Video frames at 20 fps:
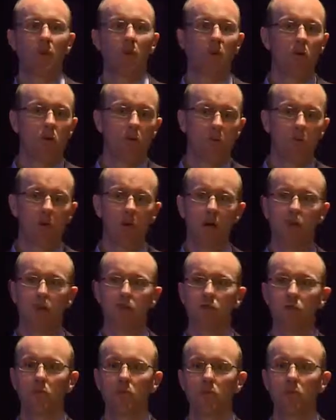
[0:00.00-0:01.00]
Or as Michael
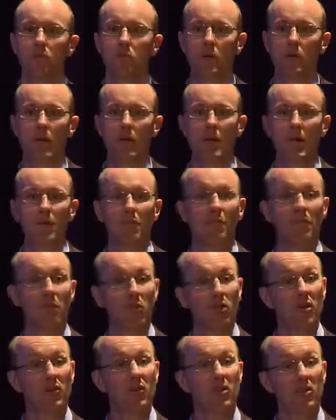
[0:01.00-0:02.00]
Drew was talking about
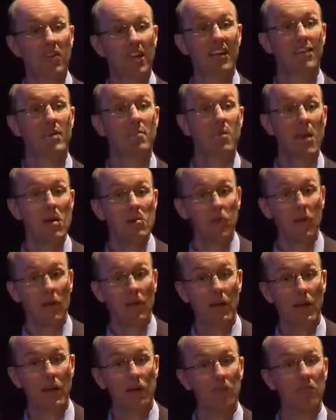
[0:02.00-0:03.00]
before, if you take the member
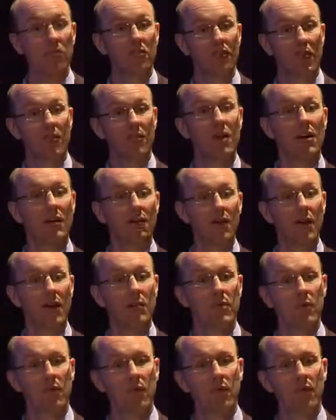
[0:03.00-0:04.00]
lens and take that
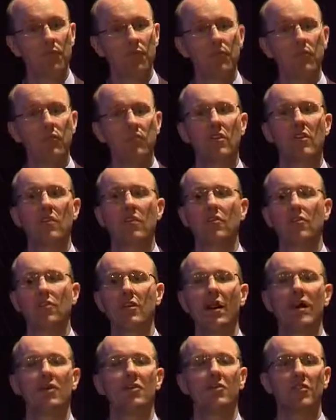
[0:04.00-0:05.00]
frame of reference, then you
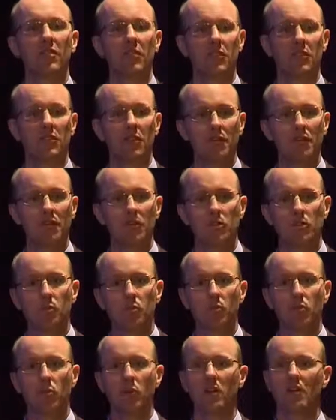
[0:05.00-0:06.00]
start to see the difference
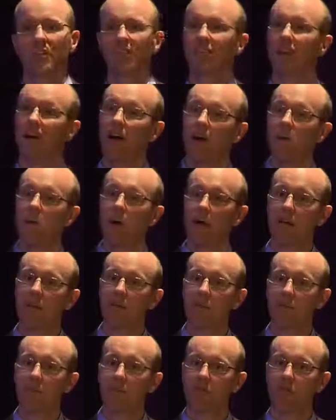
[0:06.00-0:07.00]
between the
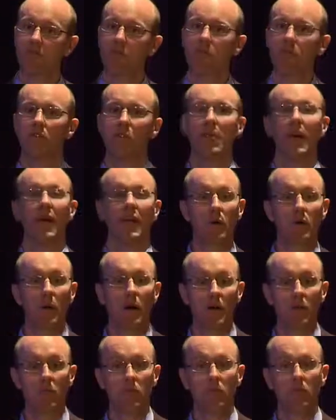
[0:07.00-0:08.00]
time-weighted returns and
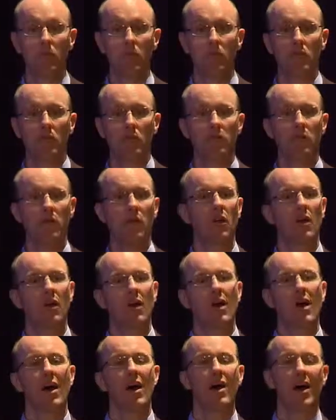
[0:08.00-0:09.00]
money-weighted returns
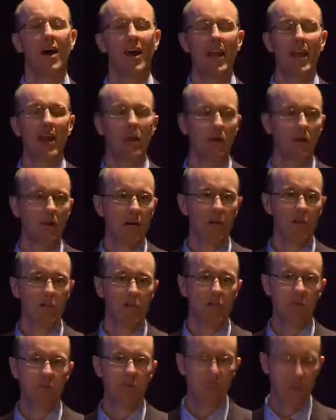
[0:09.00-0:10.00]
and
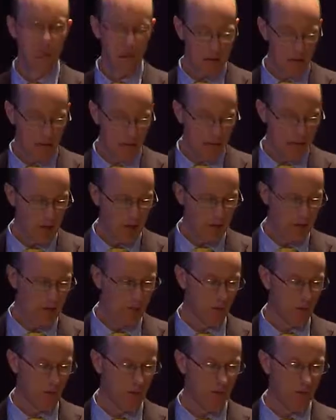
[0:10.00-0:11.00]
outcomes
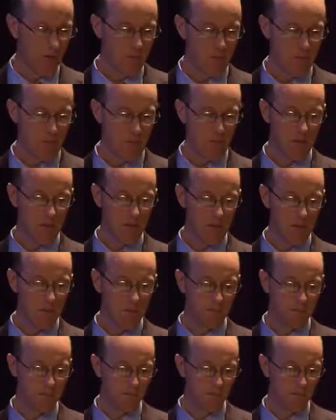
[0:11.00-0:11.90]
ultimately for members.